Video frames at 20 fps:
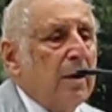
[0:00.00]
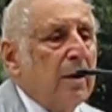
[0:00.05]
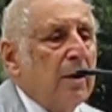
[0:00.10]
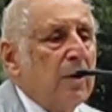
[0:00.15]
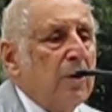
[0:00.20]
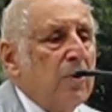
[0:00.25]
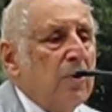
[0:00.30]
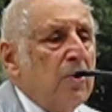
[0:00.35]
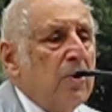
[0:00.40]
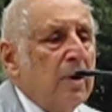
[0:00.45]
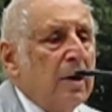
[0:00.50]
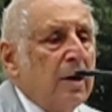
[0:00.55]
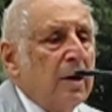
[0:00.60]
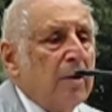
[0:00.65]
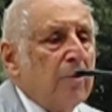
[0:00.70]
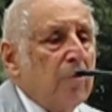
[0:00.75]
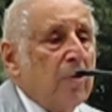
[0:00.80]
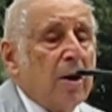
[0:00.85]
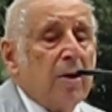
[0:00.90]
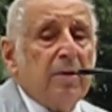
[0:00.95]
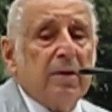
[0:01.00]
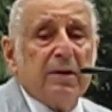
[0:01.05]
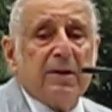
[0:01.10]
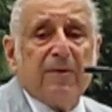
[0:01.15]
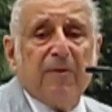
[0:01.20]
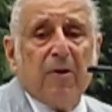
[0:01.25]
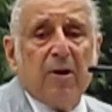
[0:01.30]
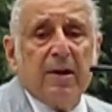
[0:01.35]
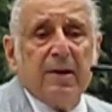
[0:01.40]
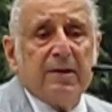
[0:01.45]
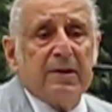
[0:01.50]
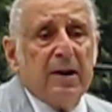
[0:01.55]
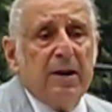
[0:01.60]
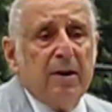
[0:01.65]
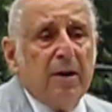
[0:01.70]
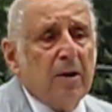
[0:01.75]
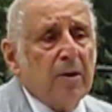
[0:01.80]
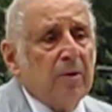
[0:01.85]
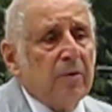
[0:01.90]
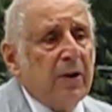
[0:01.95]
who wrote, as far as I
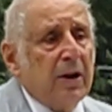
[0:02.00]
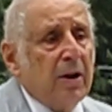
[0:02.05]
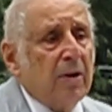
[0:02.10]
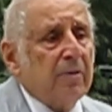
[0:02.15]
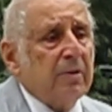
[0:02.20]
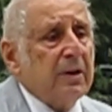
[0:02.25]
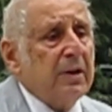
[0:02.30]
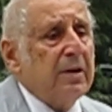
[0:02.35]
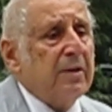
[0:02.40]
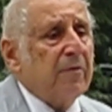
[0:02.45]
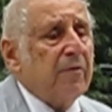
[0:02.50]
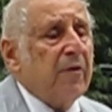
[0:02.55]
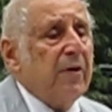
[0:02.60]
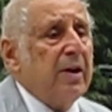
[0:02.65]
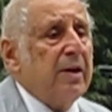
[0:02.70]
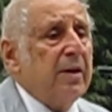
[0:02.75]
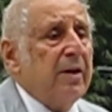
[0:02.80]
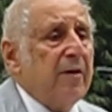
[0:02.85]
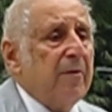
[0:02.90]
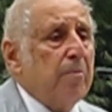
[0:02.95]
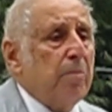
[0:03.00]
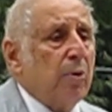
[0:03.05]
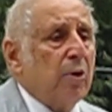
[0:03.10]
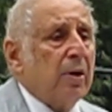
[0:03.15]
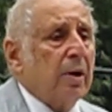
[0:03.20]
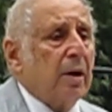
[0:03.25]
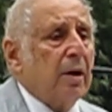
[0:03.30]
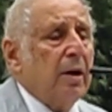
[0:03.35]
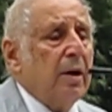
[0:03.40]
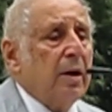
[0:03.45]
know, the only definitive book